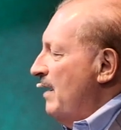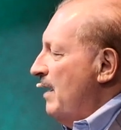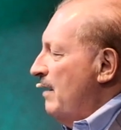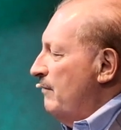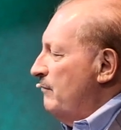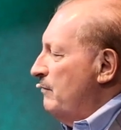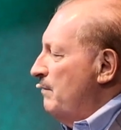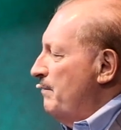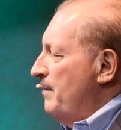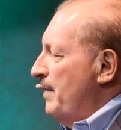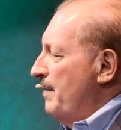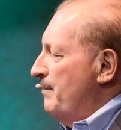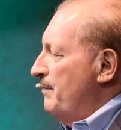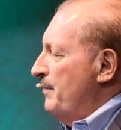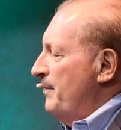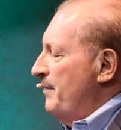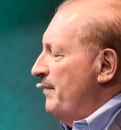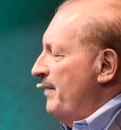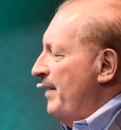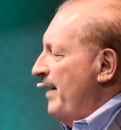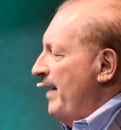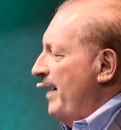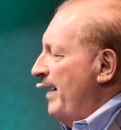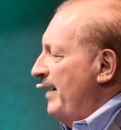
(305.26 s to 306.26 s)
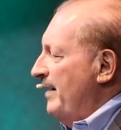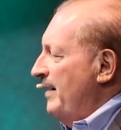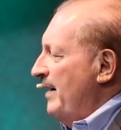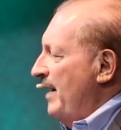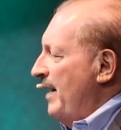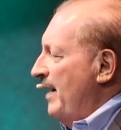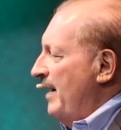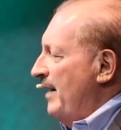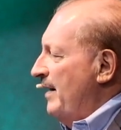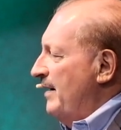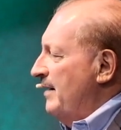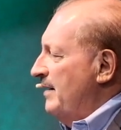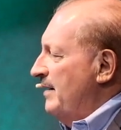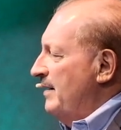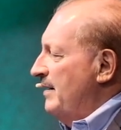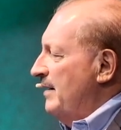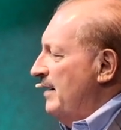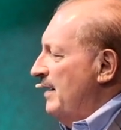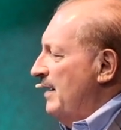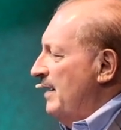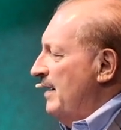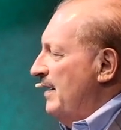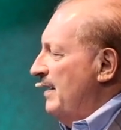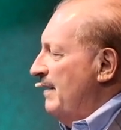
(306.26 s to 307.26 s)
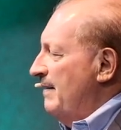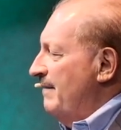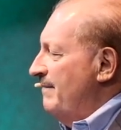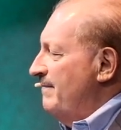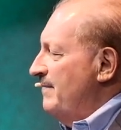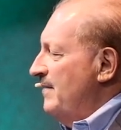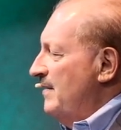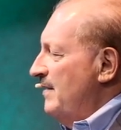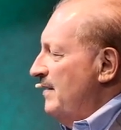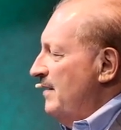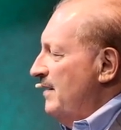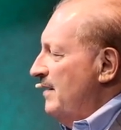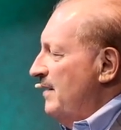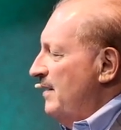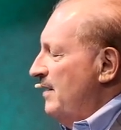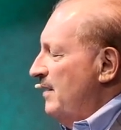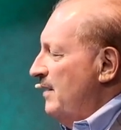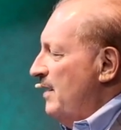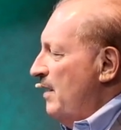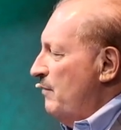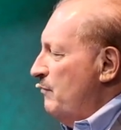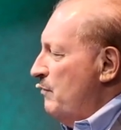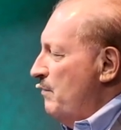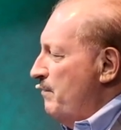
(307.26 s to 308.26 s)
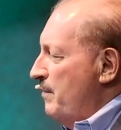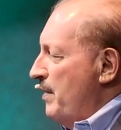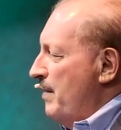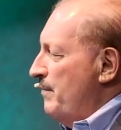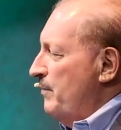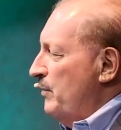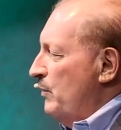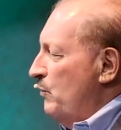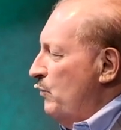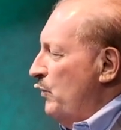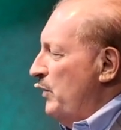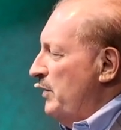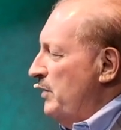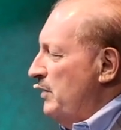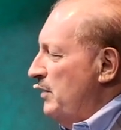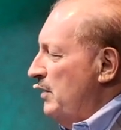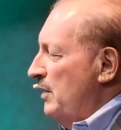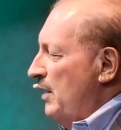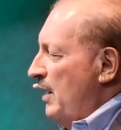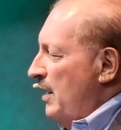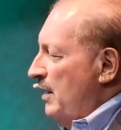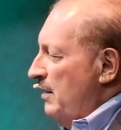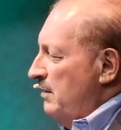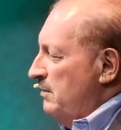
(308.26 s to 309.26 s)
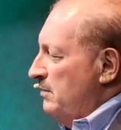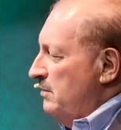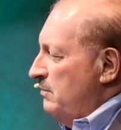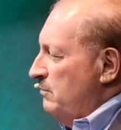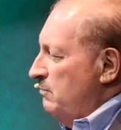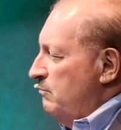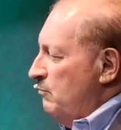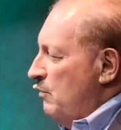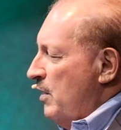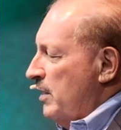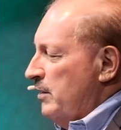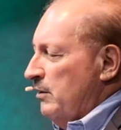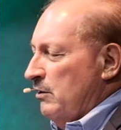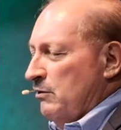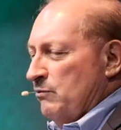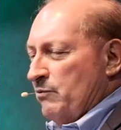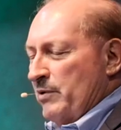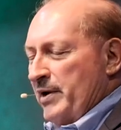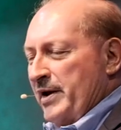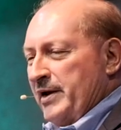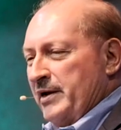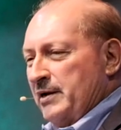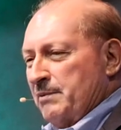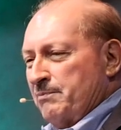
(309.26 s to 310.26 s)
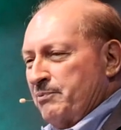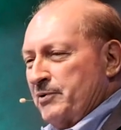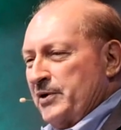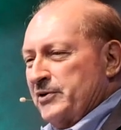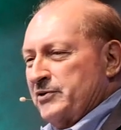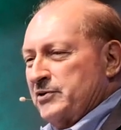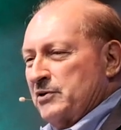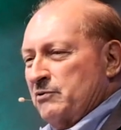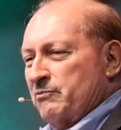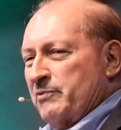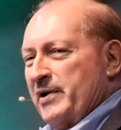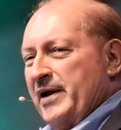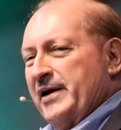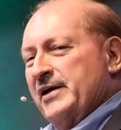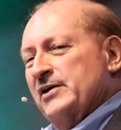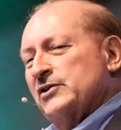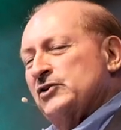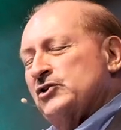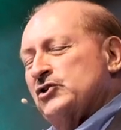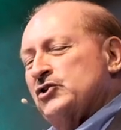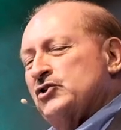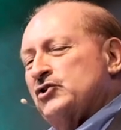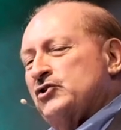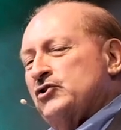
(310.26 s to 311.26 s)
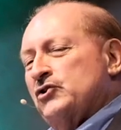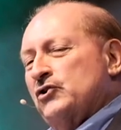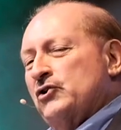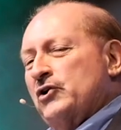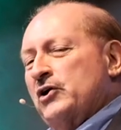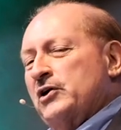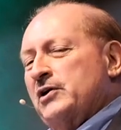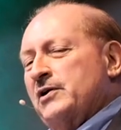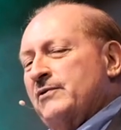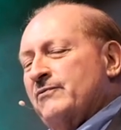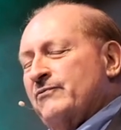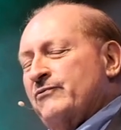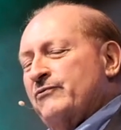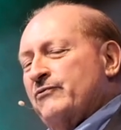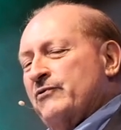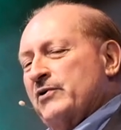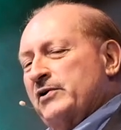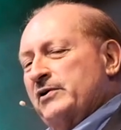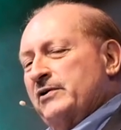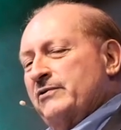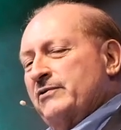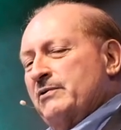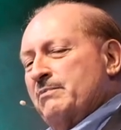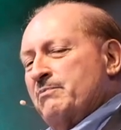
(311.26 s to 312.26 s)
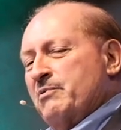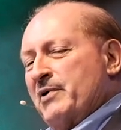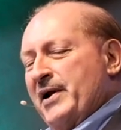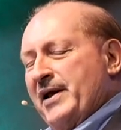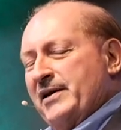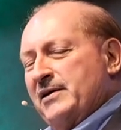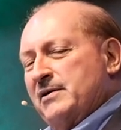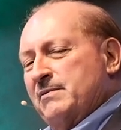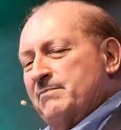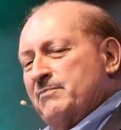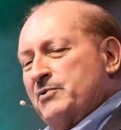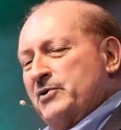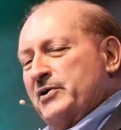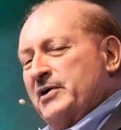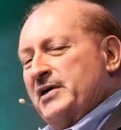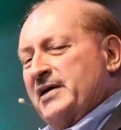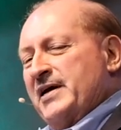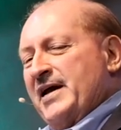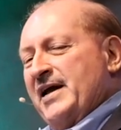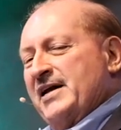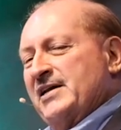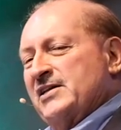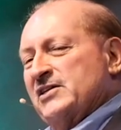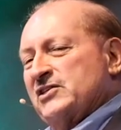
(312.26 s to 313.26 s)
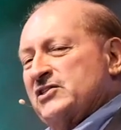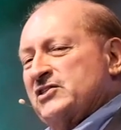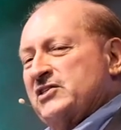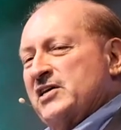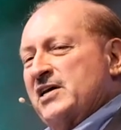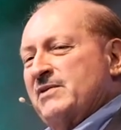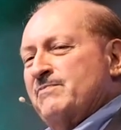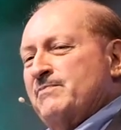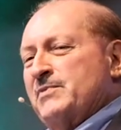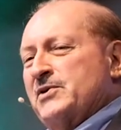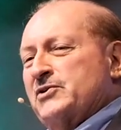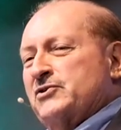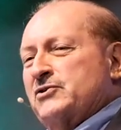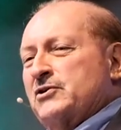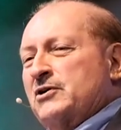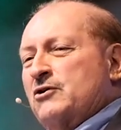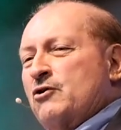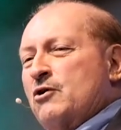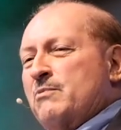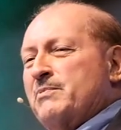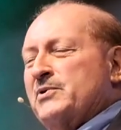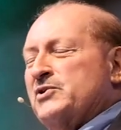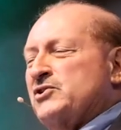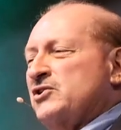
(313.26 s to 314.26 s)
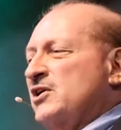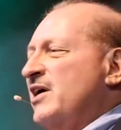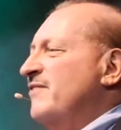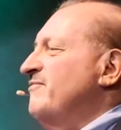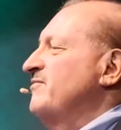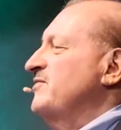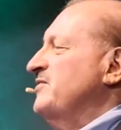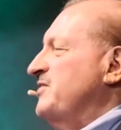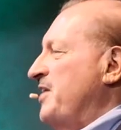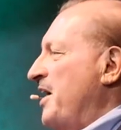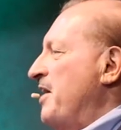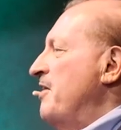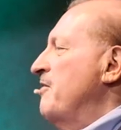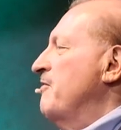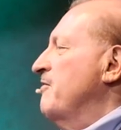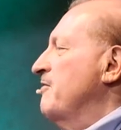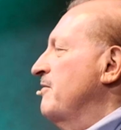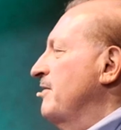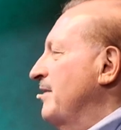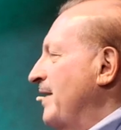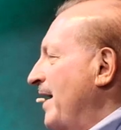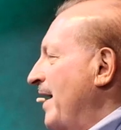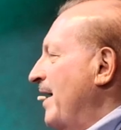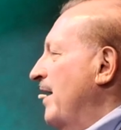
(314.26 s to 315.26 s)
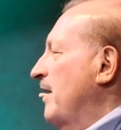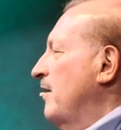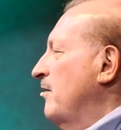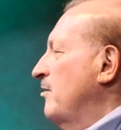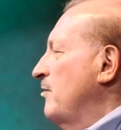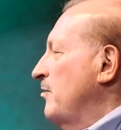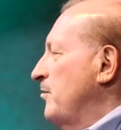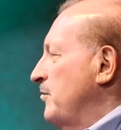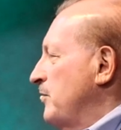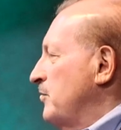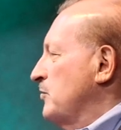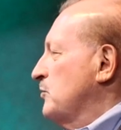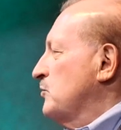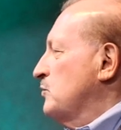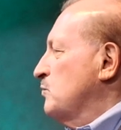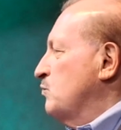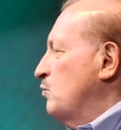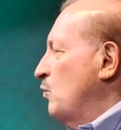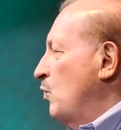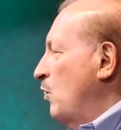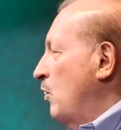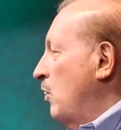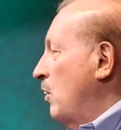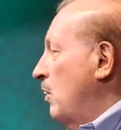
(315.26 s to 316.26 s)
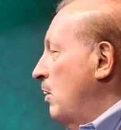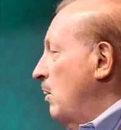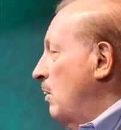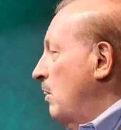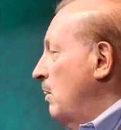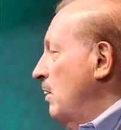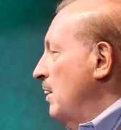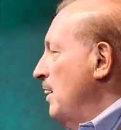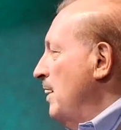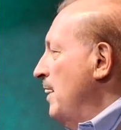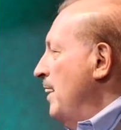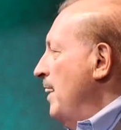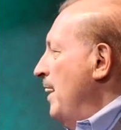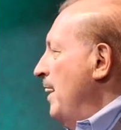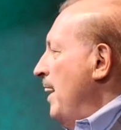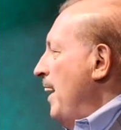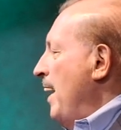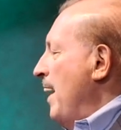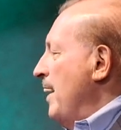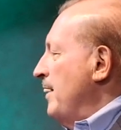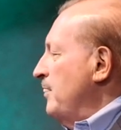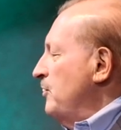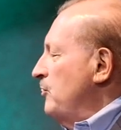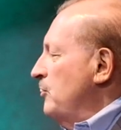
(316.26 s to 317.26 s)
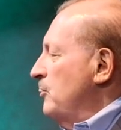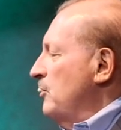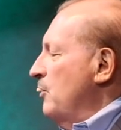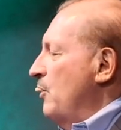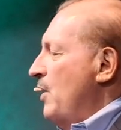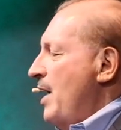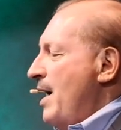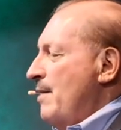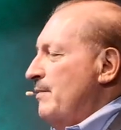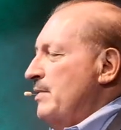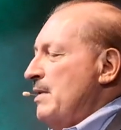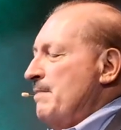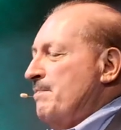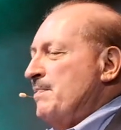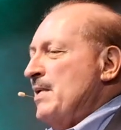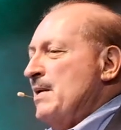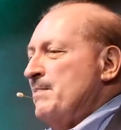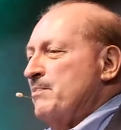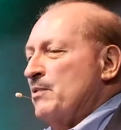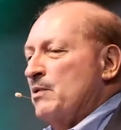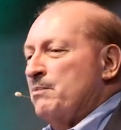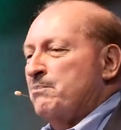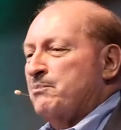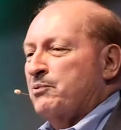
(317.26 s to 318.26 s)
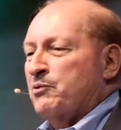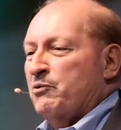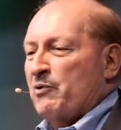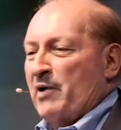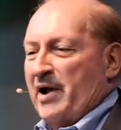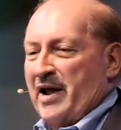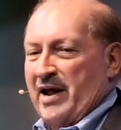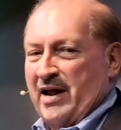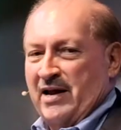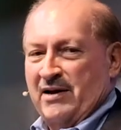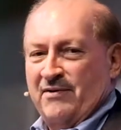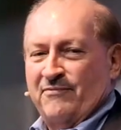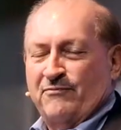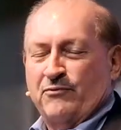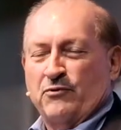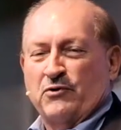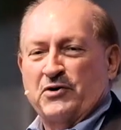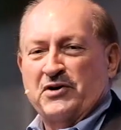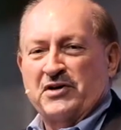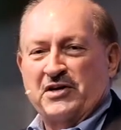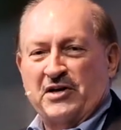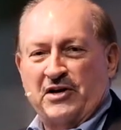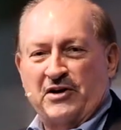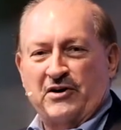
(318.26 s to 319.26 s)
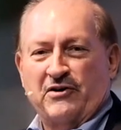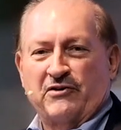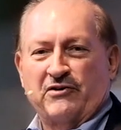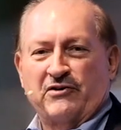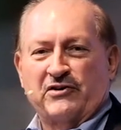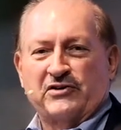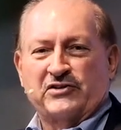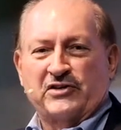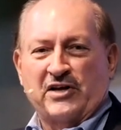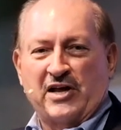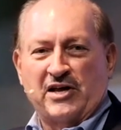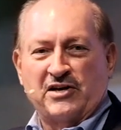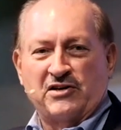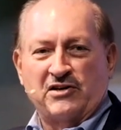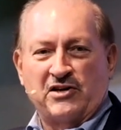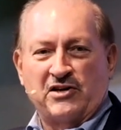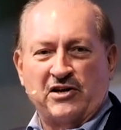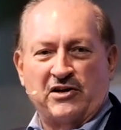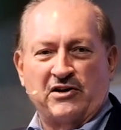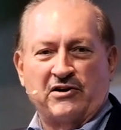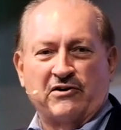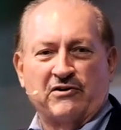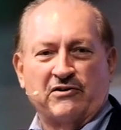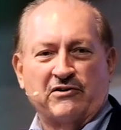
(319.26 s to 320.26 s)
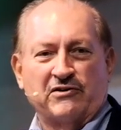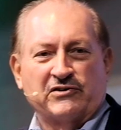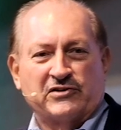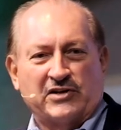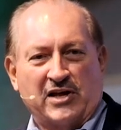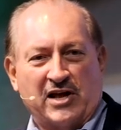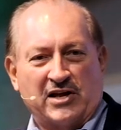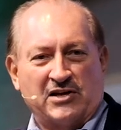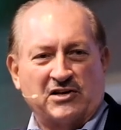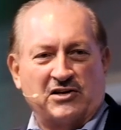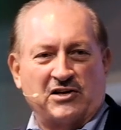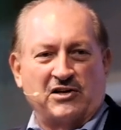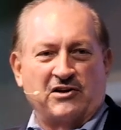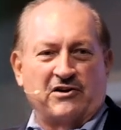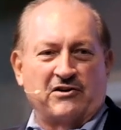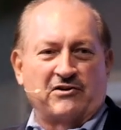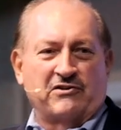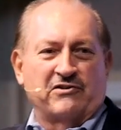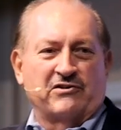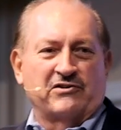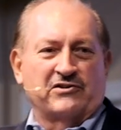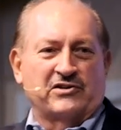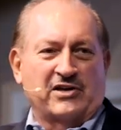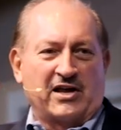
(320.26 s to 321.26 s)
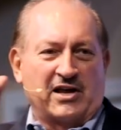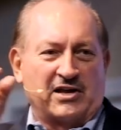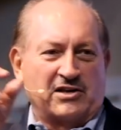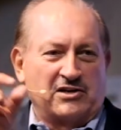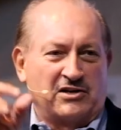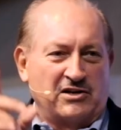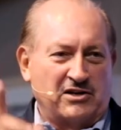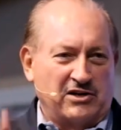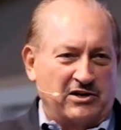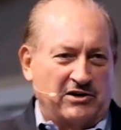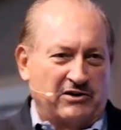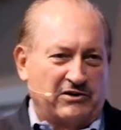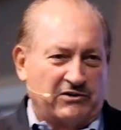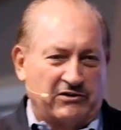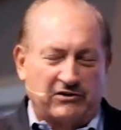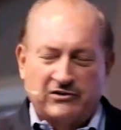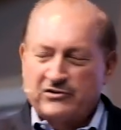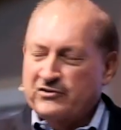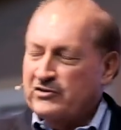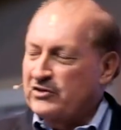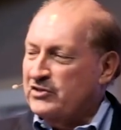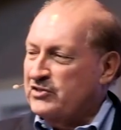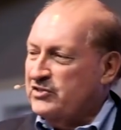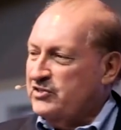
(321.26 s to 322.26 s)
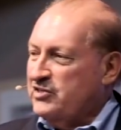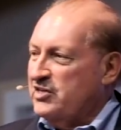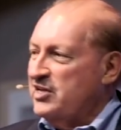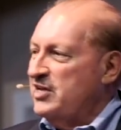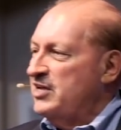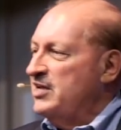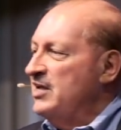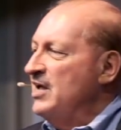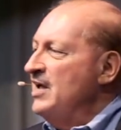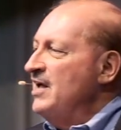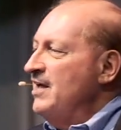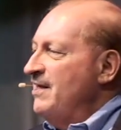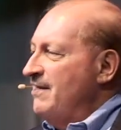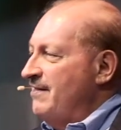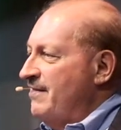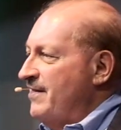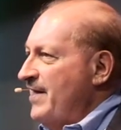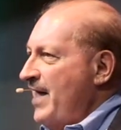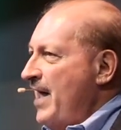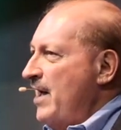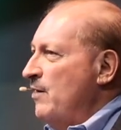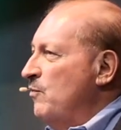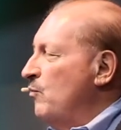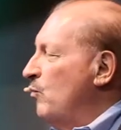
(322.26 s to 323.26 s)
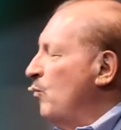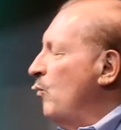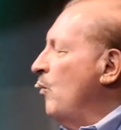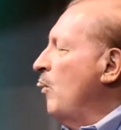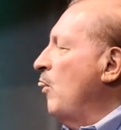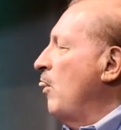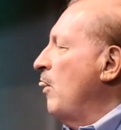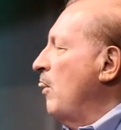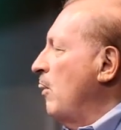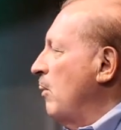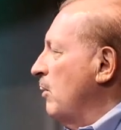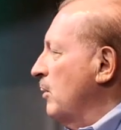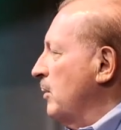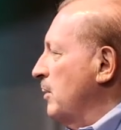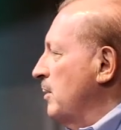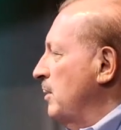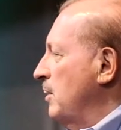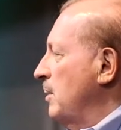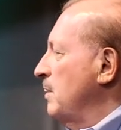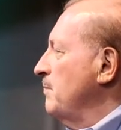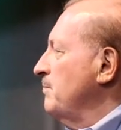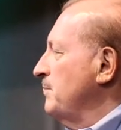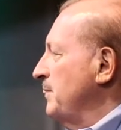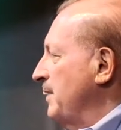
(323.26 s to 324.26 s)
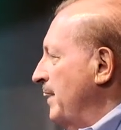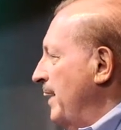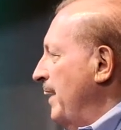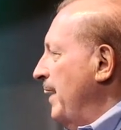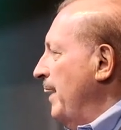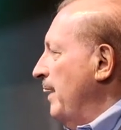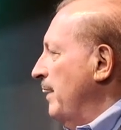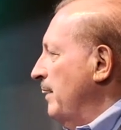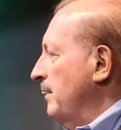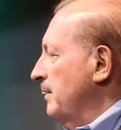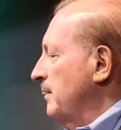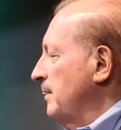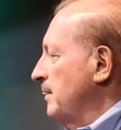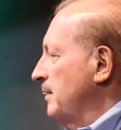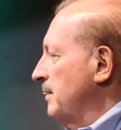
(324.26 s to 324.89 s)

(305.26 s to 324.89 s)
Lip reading: I remember that. And I remember when Ronald Reagan, President Reagan, stood in front of the Brandenburg Gate and said, "Mr. Gorbachev, tear down this wall." And you know how many people prayed for years and years and years and years to see that wall come down?